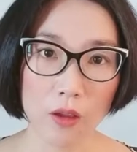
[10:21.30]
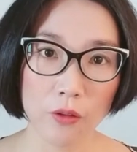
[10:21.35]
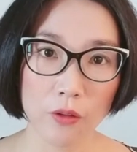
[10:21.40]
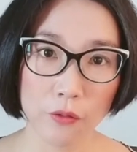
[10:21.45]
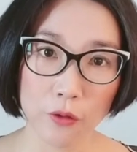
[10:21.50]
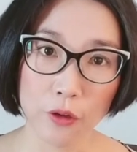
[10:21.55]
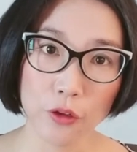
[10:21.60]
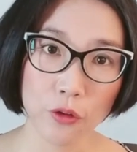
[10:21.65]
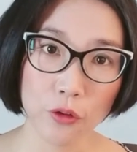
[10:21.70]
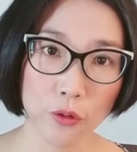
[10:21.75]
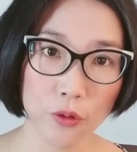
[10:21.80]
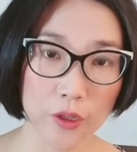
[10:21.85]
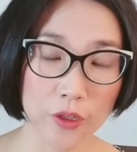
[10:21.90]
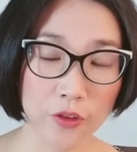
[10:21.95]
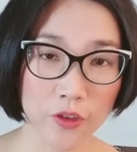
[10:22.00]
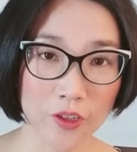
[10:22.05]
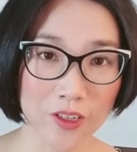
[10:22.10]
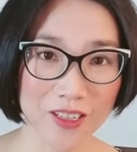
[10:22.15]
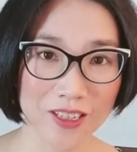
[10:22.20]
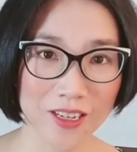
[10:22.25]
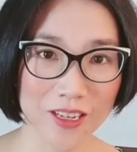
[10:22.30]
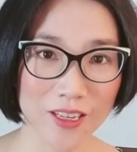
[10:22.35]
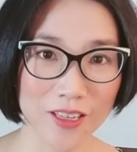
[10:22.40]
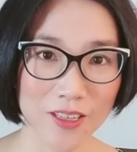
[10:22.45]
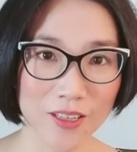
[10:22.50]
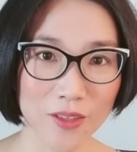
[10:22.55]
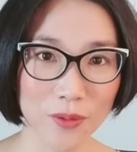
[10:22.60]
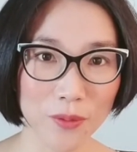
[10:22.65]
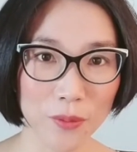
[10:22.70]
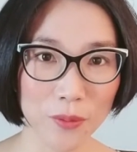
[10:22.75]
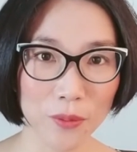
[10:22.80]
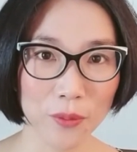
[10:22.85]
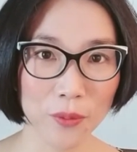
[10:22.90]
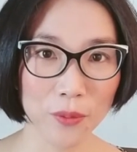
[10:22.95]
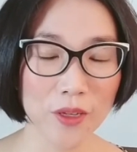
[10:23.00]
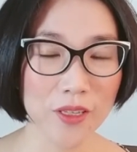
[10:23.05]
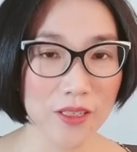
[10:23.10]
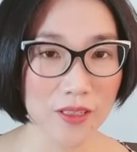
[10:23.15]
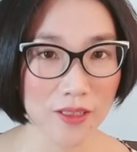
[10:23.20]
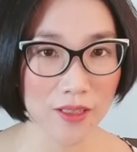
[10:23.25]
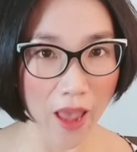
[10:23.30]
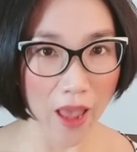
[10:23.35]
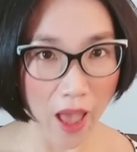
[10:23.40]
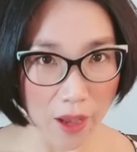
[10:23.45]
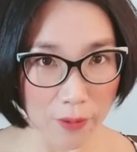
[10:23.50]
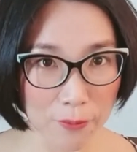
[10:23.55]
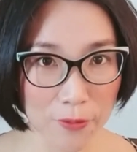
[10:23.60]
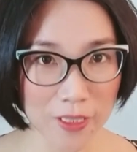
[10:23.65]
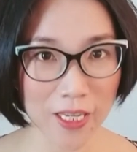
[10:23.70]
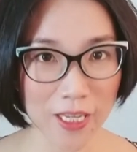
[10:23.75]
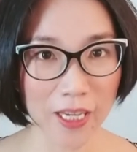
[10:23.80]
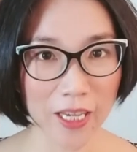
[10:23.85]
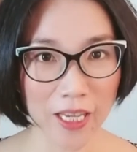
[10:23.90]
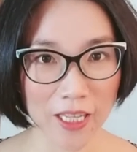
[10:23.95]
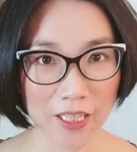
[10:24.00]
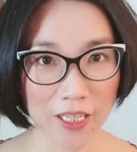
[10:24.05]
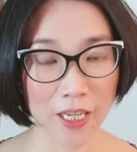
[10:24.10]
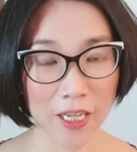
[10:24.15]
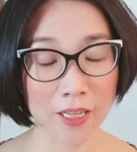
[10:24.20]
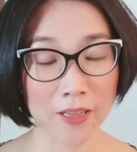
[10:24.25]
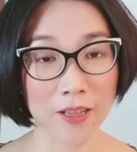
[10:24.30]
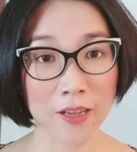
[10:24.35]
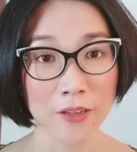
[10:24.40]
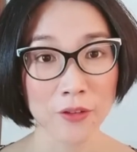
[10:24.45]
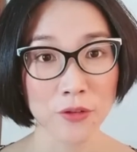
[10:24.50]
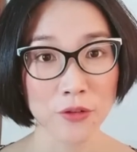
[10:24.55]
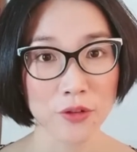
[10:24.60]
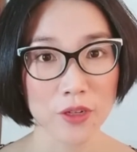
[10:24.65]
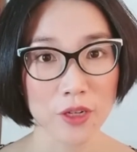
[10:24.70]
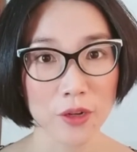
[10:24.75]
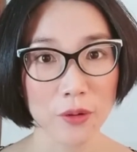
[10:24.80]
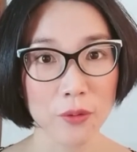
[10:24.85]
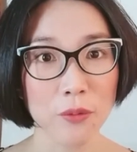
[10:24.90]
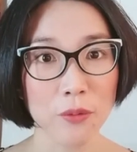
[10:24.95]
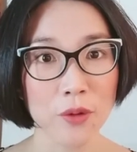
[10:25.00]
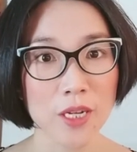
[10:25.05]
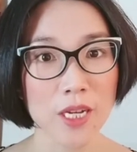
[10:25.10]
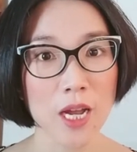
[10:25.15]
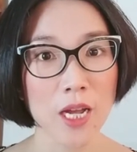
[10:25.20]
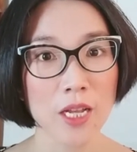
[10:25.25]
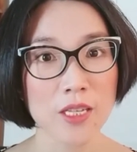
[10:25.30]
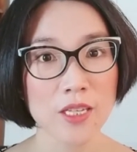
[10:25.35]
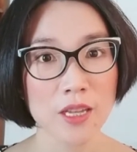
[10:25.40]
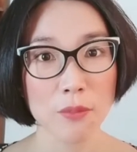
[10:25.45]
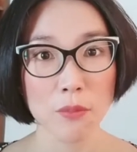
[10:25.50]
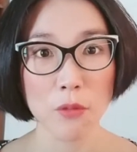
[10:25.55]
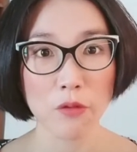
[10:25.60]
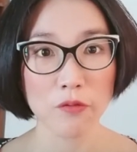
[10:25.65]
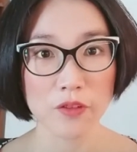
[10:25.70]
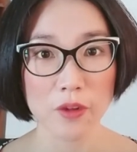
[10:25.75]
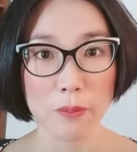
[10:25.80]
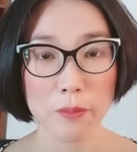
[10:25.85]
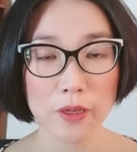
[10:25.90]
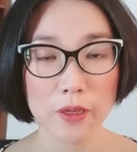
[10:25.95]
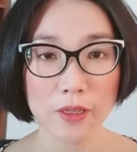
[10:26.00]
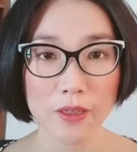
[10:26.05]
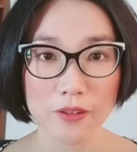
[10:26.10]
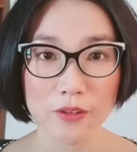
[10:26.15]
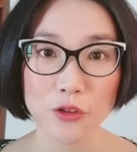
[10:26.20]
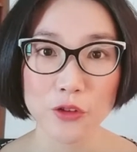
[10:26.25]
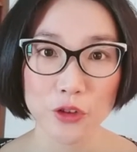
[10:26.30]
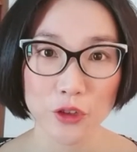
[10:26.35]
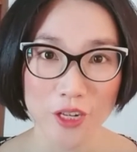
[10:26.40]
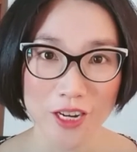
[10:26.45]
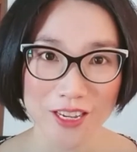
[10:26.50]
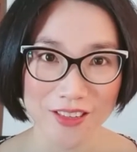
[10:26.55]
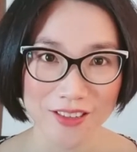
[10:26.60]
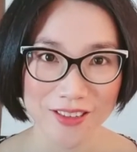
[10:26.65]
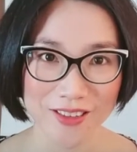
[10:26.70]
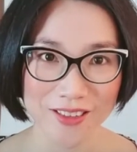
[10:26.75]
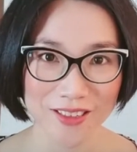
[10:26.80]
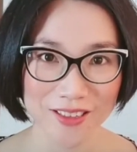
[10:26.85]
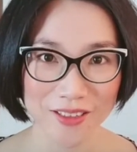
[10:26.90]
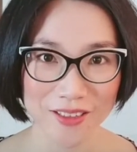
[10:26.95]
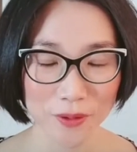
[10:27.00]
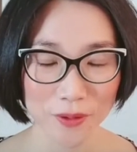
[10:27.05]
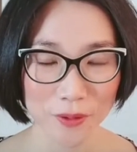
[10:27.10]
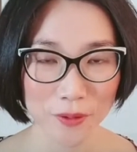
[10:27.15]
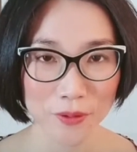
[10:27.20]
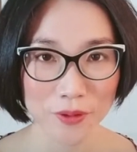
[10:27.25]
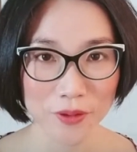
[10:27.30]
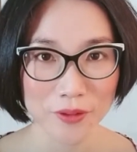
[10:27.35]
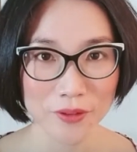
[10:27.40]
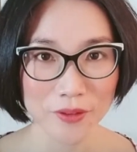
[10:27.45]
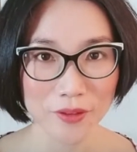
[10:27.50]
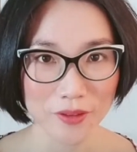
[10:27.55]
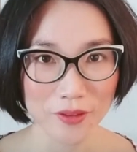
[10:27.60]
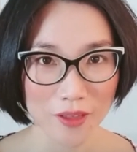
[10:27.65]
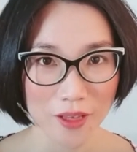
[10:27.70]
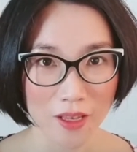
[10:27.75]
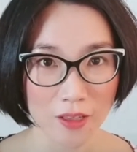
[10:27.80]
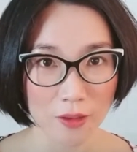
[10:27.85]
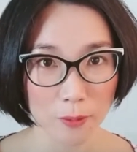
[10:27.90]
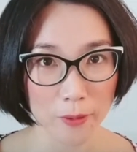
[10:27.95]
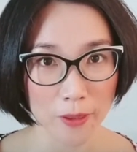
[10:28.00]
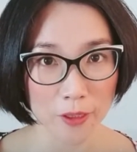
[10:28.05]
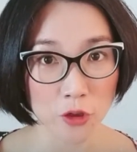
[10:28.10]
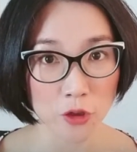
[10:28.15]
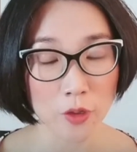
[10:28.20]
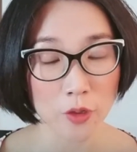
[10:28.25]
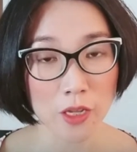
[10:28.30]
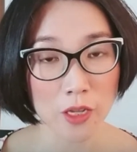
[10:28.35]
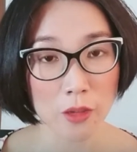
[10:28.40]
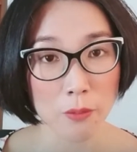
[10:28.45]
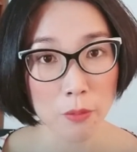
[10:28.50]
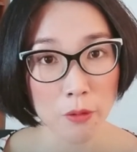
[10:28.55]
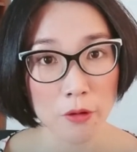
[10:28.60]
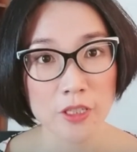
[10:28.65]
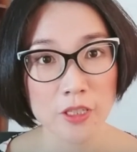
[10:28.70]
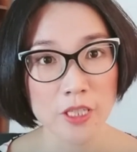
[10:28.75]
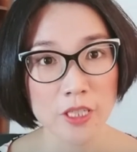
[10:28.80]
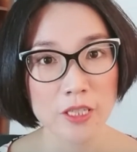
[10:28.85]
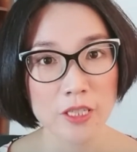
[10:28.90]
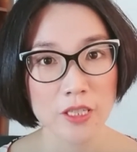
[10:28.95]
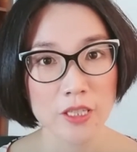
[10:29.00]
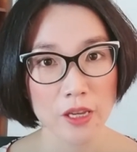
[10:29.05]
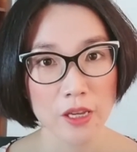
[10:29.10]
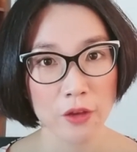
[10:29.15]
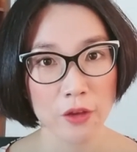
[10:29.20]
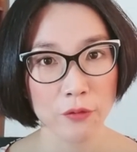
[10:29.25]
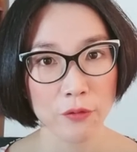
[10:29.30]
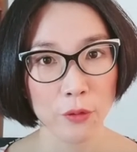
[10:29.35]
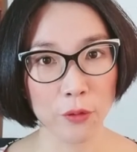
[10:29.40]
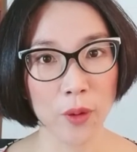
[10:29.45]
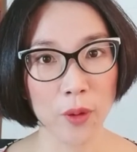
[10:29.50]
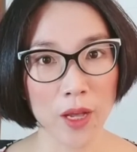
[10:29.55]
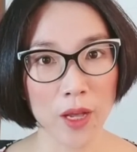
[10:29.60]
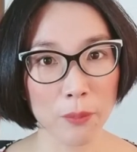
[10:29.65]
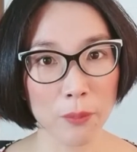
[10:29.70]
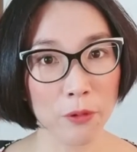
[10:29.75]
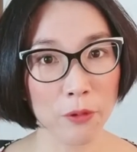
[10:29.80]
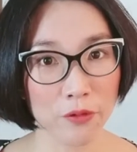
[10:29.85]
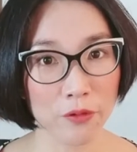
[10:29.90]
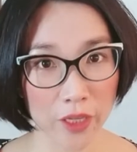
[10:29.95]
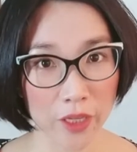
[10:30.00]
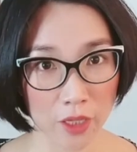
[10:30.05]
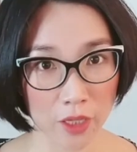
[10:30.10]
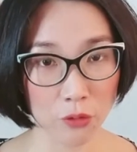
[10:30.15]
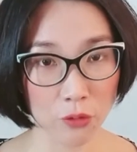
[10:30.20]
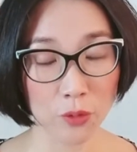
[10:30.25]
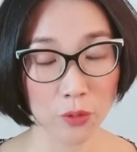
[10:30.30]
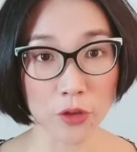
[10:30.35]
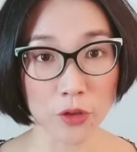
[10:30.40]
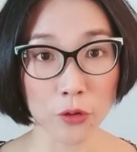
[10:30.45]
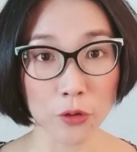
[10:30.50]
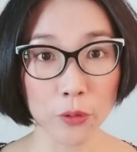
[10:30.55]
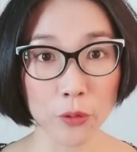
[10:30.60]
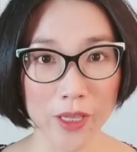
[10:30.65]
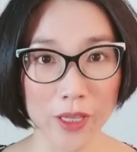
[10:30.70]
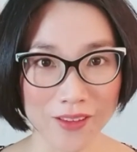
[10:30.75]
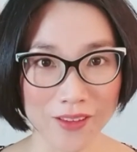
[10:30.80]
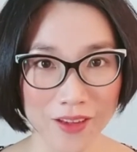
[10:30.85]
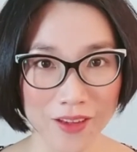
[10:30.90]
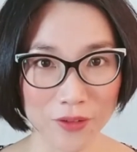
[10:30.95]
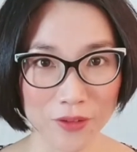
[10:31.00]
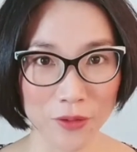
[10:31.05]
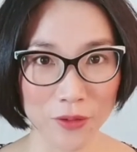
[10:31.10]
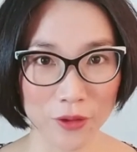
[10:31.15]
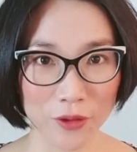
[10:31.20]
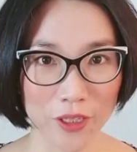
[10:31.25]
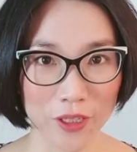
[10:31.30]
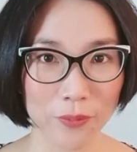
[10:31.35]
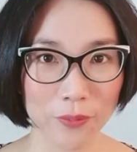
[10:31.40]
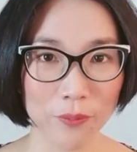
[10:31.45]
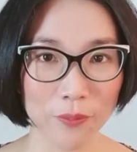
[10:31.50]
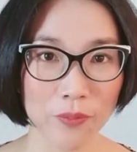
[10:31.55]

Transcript: First question is, what's happening in the industry? What are some of the biggest trends? So this is especially important if you are moving into a new industry.